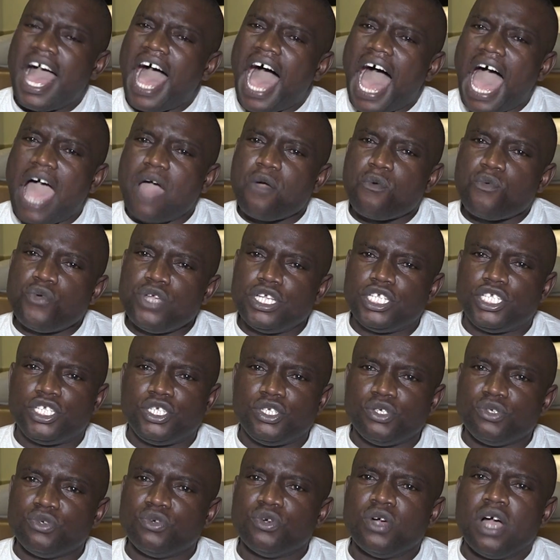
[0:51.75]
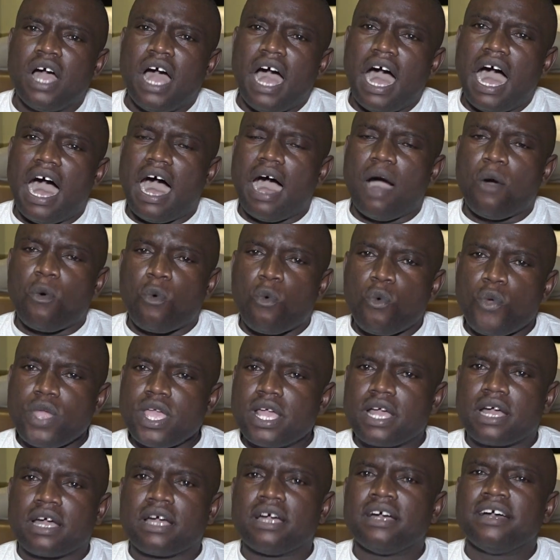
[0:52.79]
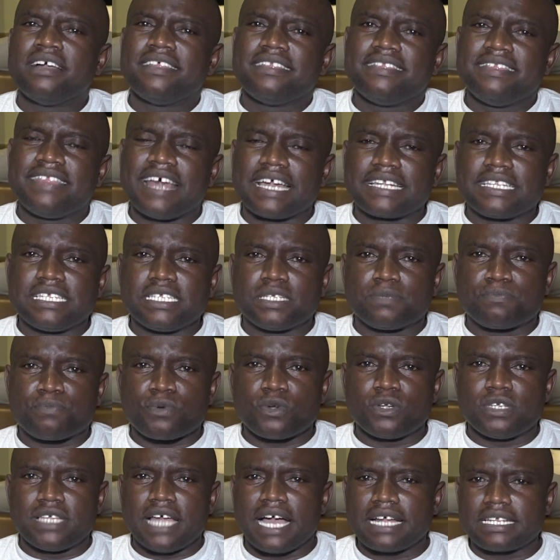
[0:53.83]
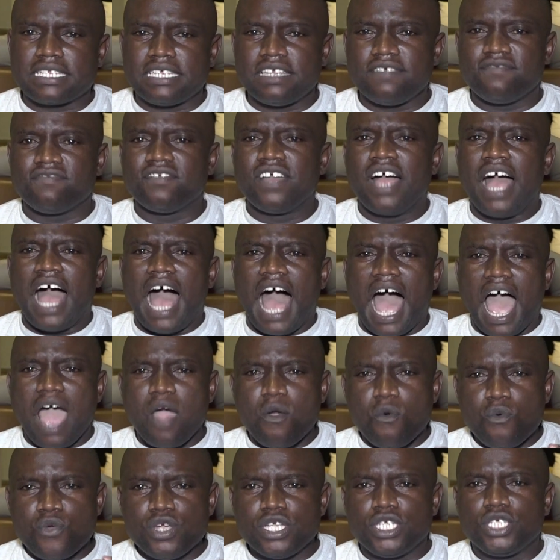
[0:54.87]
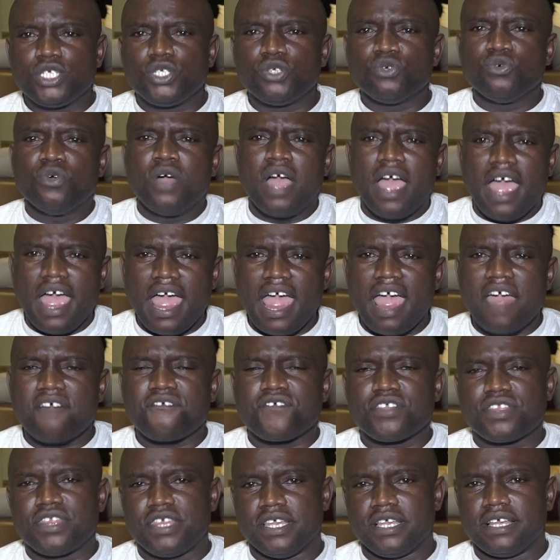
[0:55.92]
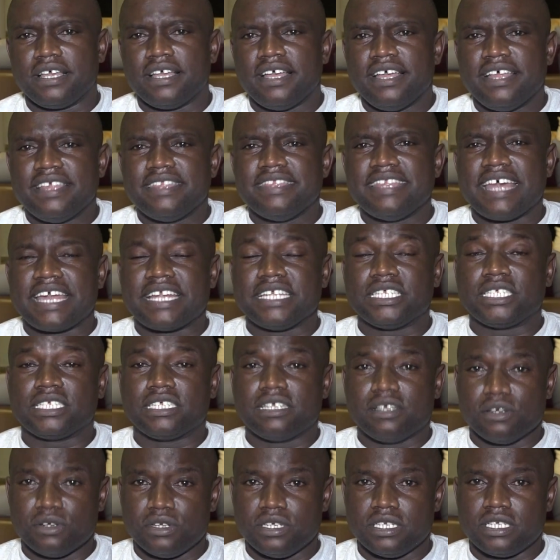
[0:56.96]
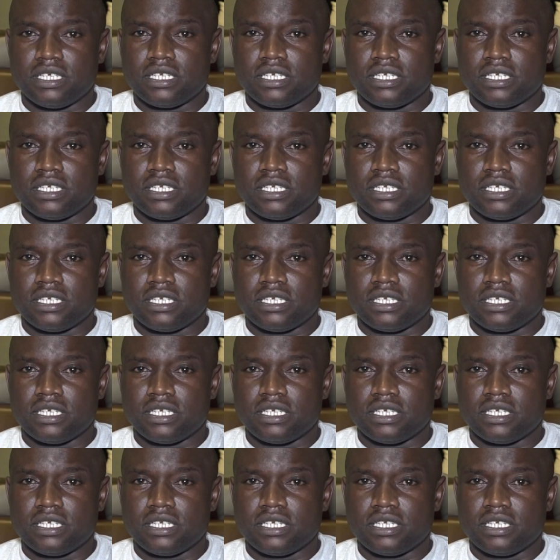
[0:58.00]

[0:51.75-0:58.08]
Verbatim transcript: I wish you a week that is productive. I wish you everything that is good.